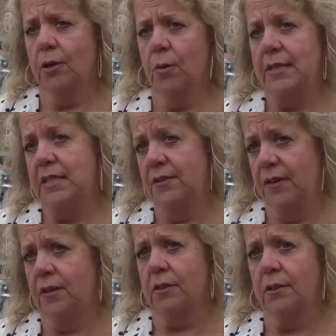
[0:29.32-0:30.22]
and quite
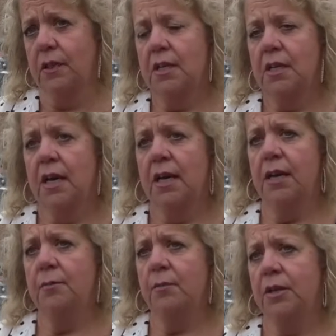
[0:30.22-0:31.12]
difficult,
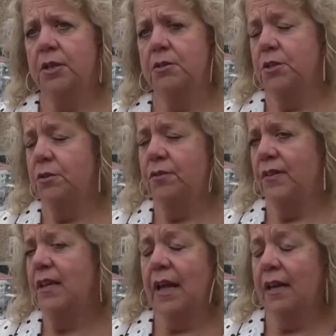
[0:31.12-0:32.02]
and you do
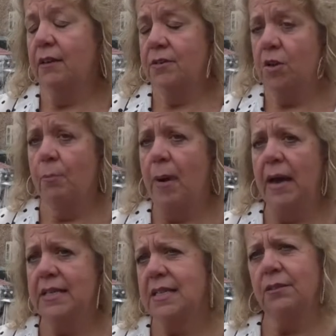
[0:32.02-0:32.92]
feel like you're sort of by
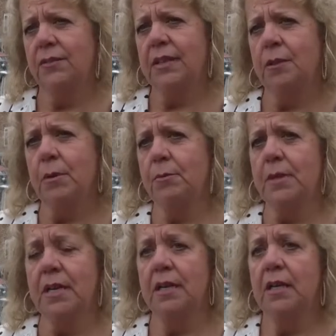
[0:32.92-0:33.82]
yourself a little bit
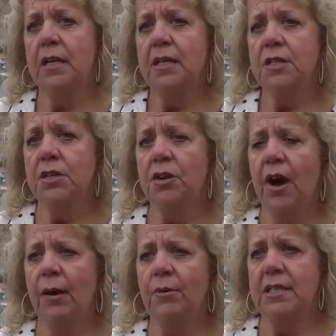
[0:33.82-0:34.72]
with it. So
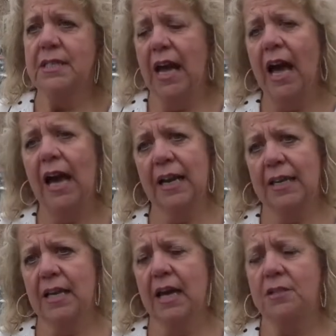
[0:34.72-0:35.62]
I wanted to
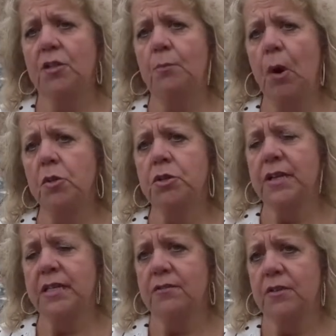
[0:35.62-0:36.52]
highlight that. So the
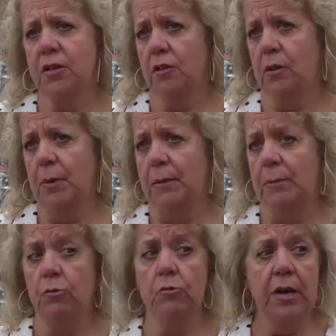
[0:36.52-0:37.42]
portraits of the local
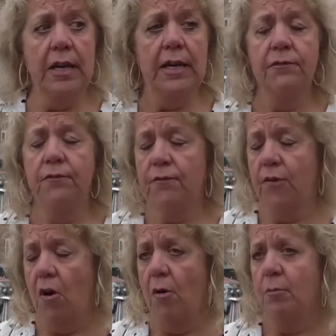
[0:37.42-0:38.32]
people are really
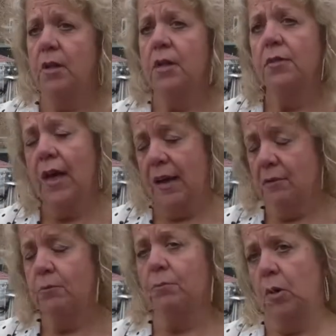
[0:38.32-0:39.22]
from that
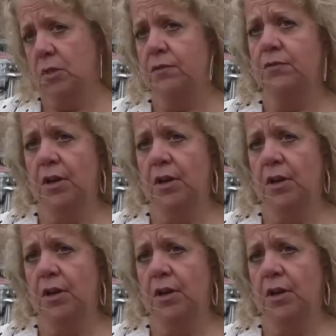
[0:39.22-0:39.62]
point of